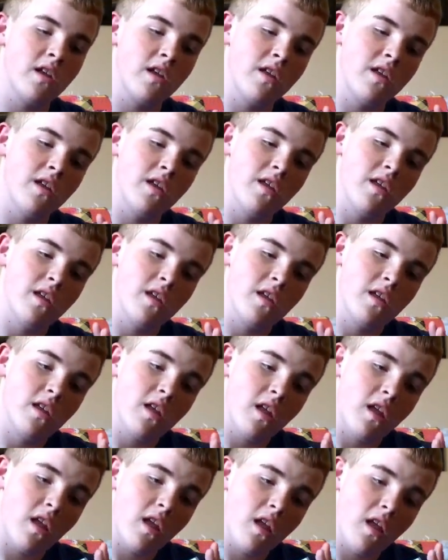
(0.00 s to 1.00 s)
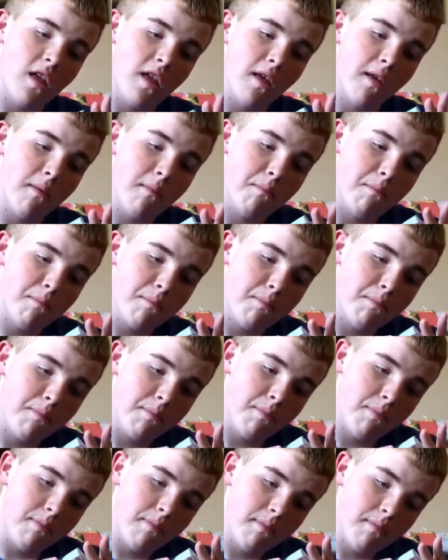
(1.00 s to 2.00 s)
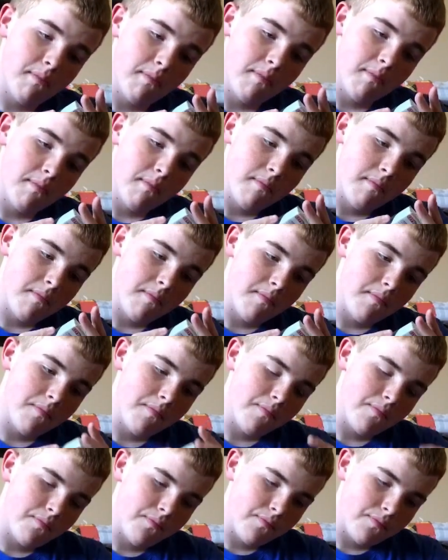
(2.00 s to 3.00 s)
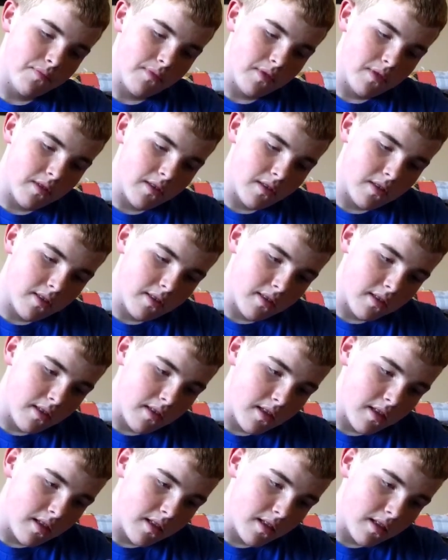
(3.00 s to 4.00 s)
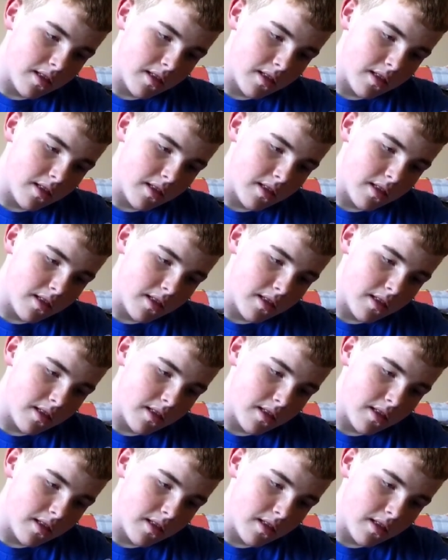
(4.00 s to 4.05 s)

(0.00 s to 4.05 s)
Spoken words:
(silence)